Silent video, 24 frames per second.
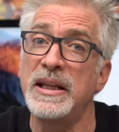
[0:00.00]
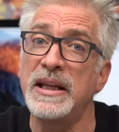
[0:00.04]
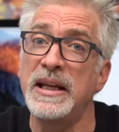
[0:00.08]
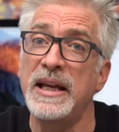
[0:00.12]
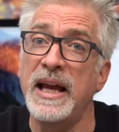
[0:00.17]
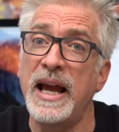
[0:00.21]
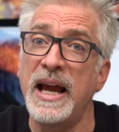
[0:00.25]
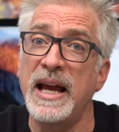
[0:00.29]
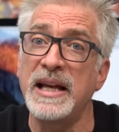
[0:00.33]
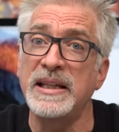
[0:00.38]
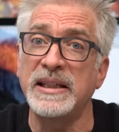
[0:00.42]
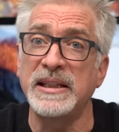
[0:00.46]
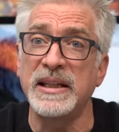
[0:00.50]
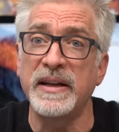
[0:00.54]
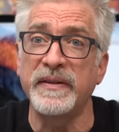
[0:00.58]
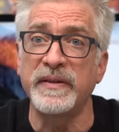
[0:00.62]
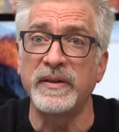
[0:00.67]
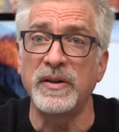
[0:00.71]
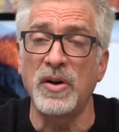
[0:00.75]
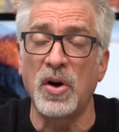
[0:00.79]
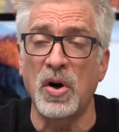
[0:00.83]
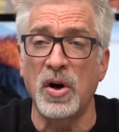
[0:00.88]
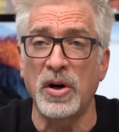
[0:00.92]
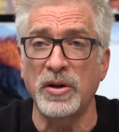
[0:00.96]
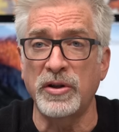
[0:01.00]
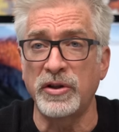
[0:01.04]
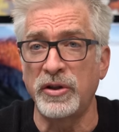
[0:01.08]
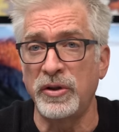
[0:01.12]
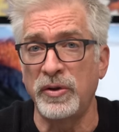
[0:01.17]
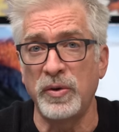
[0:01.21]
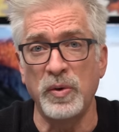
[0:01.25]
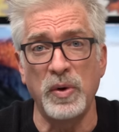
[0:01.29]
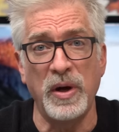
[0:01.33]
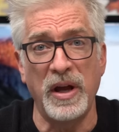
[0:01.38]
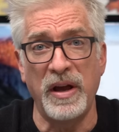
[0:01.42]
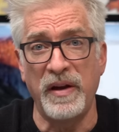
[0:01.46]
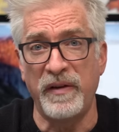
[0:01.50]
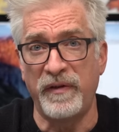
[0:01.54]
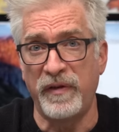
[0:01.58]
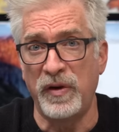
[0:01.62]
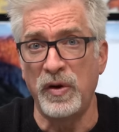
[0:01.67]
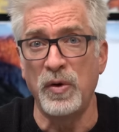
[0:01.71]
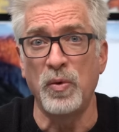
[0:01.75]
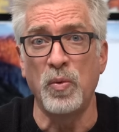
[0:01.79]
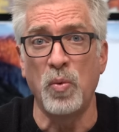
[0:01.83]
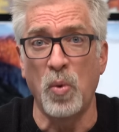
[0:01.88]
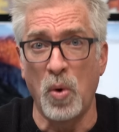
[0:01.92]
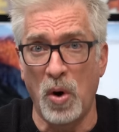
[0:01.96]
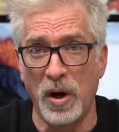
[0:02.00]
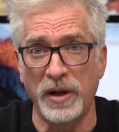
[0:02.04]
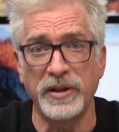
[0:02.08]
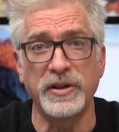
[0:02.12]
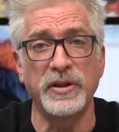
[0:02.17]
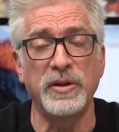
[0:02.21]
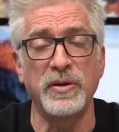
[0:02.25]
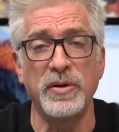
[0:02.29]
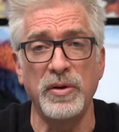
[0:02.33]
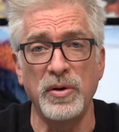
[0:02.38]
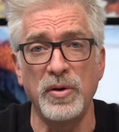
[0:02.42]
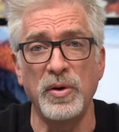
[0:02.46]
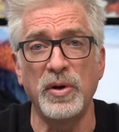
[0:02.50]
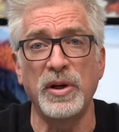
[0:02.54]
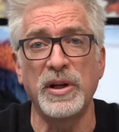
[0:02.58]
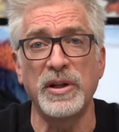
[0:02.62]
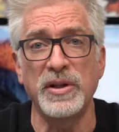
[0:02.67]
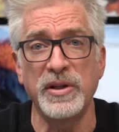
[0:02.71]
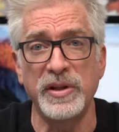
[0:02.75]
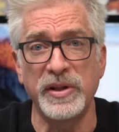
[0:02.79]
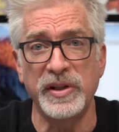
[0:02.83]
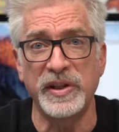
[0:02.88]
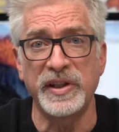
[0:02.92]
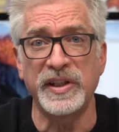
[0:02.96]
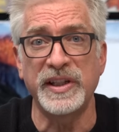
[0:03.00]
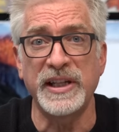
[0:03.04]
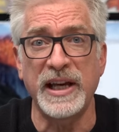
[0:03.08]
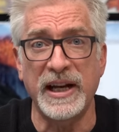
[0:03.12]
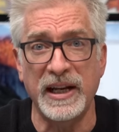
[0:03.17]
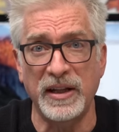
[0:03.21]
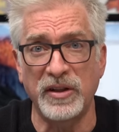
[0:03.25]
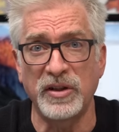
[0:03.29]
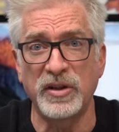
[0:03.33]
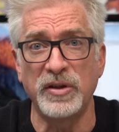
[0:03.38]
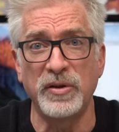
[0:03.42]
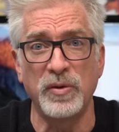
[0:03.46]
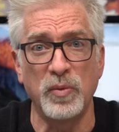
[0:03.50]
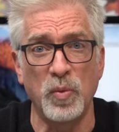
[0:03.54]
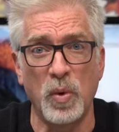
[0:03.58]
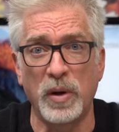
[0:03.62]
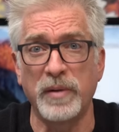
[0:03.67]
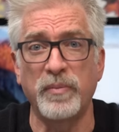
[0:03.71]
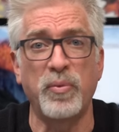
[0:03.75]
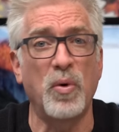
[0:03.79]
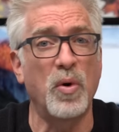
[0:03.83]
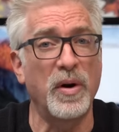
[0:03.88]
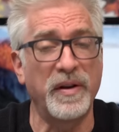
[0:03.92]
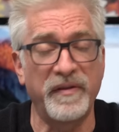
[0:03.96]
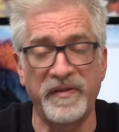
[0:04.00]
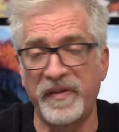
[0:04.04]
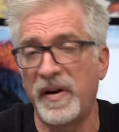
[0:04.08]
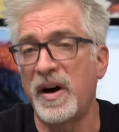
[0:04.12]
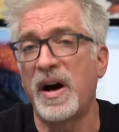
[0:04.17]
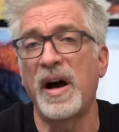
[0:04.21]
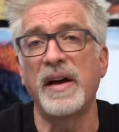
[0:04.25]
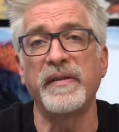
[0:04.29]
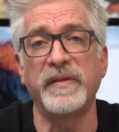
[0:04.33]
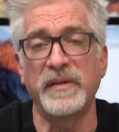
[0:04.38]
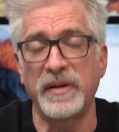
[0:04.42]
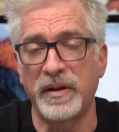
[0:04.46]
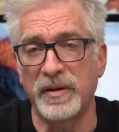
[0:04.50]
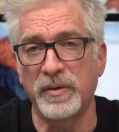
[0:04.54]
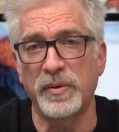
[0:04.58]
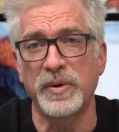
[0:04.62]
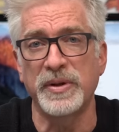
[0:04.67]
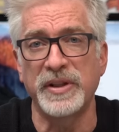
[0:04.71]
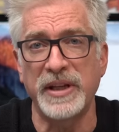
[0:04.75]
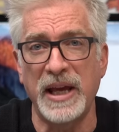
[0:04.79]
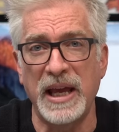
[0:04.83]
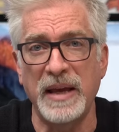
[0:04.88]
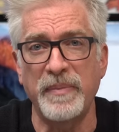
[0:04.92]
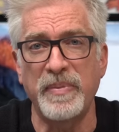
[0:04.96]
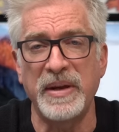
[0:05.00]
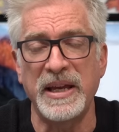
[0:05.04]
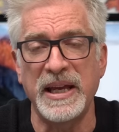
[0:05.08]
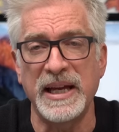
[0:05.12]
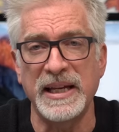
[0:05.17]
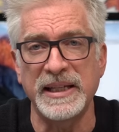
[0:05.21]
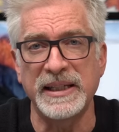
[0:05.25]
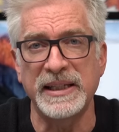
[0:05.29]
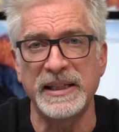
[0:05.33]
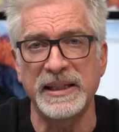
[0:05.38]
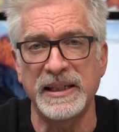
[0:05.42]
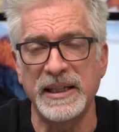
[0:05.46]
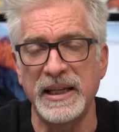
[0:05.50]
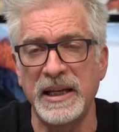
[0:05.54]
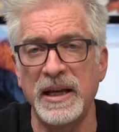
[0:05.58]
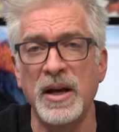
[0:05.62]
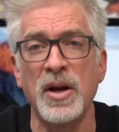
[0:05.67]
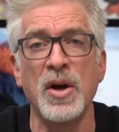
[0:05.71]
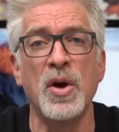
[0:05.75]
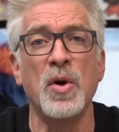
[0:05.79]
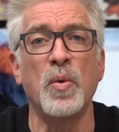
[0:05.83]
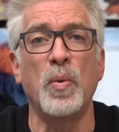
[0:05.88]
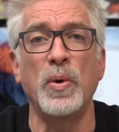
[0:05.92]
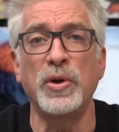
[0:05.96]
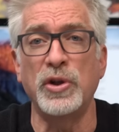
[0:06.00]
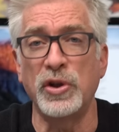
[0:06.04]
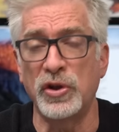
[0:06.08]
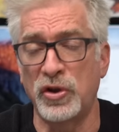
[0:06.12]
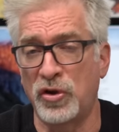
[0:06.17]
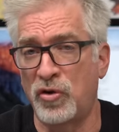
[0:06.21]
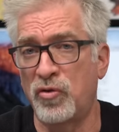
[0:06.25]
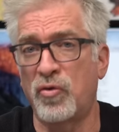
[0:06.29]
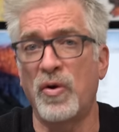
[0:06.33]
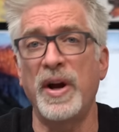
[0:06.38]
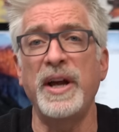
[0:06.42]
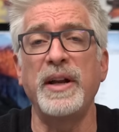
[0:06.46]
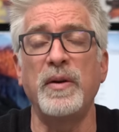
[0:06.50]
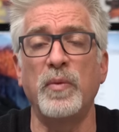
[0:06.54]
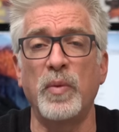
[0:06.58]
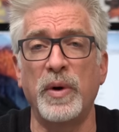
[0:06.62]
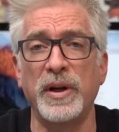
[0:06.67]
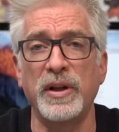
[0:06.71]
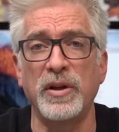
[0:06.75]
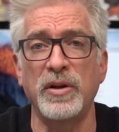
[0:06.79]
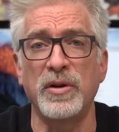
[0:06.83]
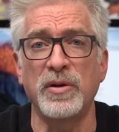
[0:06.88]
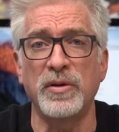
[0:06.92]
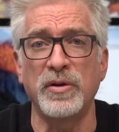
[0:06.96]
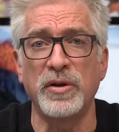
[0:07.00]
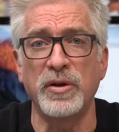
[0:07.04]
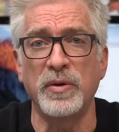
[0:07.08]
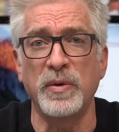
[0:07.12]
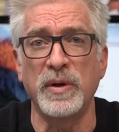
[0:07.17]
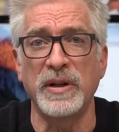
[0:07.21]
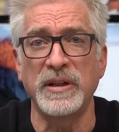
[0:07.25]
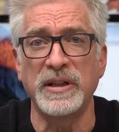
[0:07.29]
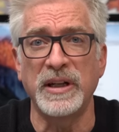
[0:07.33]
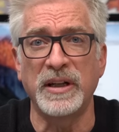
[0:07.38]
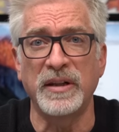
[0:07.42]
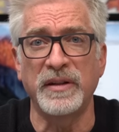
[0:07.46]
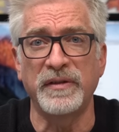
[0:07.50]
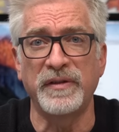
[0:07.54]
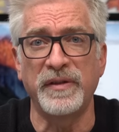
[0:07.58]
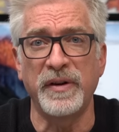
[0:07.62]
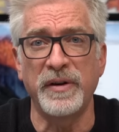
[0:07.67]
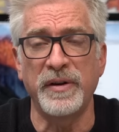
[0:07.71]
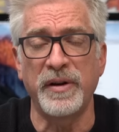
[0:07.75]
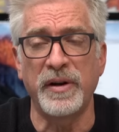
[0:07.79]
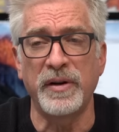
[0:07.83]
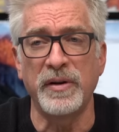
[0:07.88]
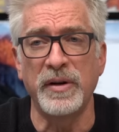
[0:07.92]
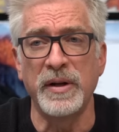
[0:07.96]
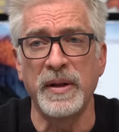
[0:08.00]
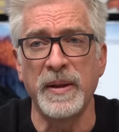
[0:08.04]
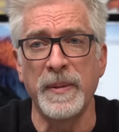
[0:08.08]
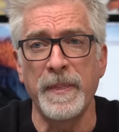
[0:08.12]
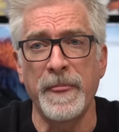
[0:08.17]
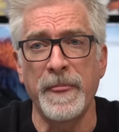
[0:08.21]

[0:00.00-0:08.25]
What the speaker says: the A7 R2, if you want to, you can set it to 1.5, in other words, APS-C, which is great when you're doing telephoto,